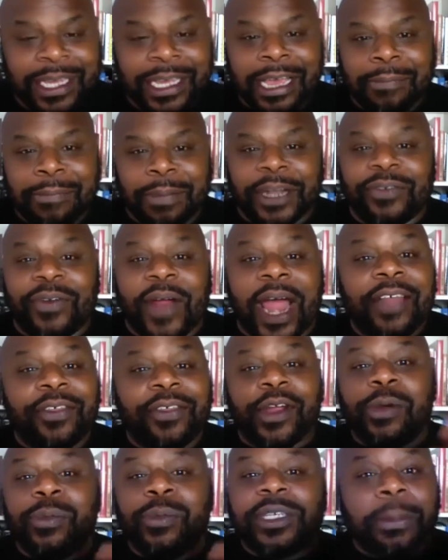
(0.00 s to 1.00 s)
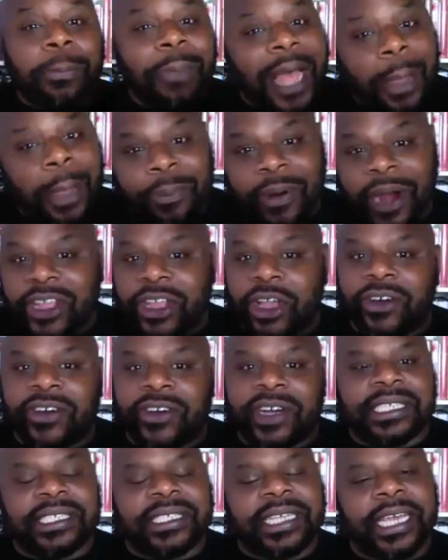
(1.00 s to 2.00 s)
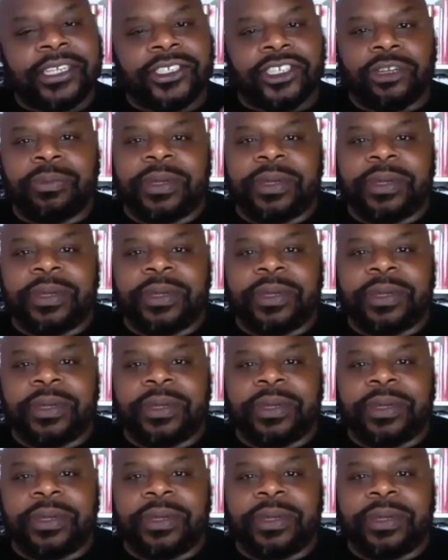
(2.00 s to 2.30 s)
but rather it was about prioritization.